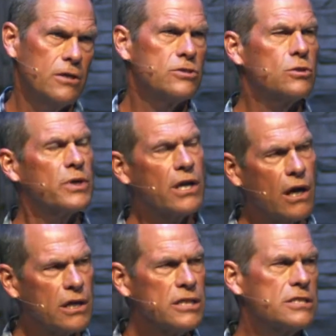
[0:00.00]
So
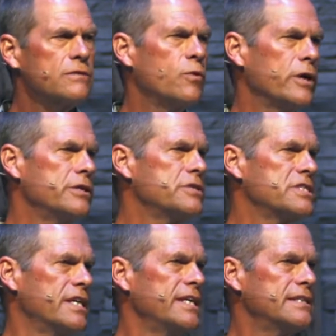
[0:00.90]
regardless of where you
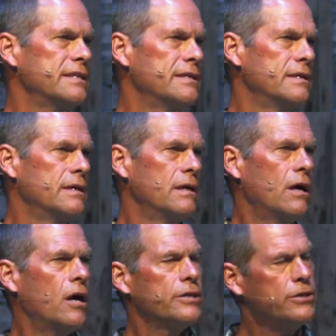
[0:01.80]
sit
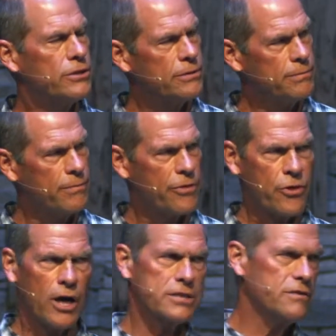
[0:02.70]
on your
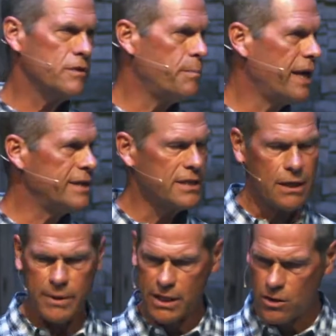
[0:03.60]
thoughts of the
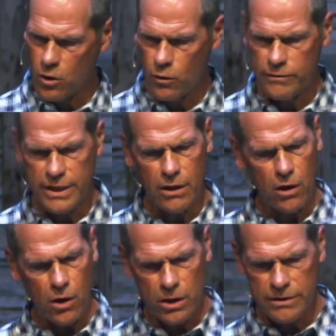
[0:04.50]
pandemic, COVID,
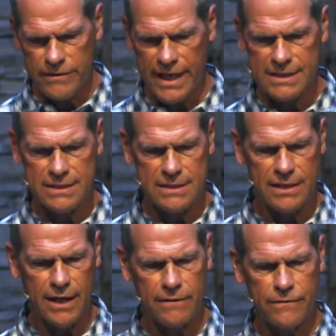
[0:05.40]
all of that
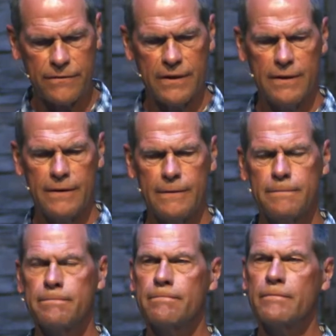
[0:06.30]
stuff,
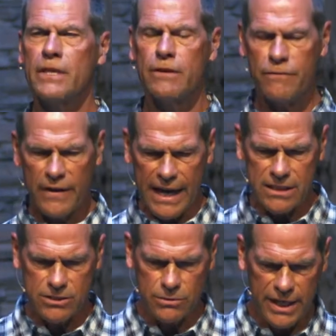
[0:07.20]
the
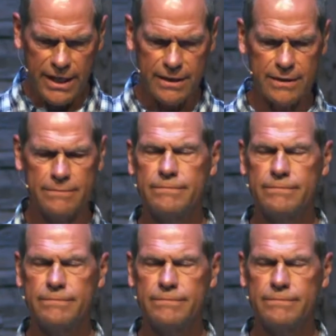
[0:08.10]
facts are in.